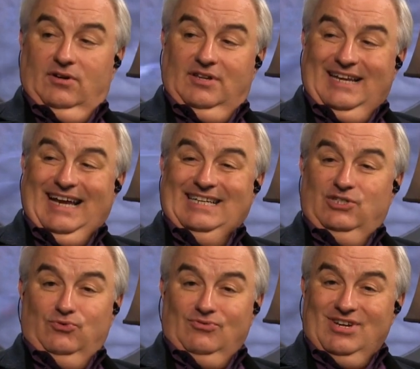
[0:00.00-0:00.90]
learned that I
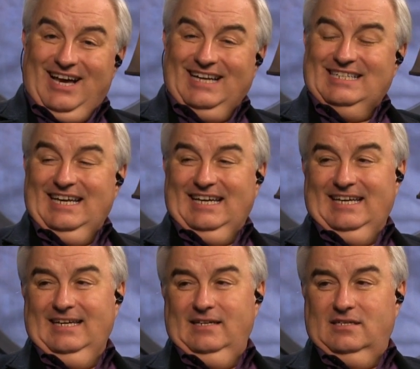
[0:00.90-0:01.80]
do not take
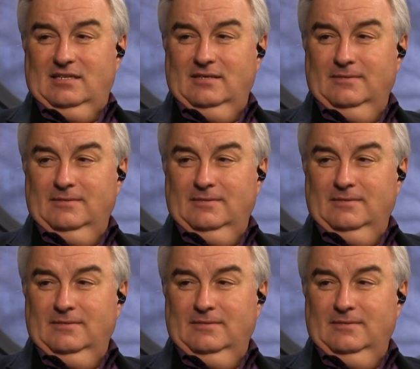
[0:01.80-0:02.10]
a hint.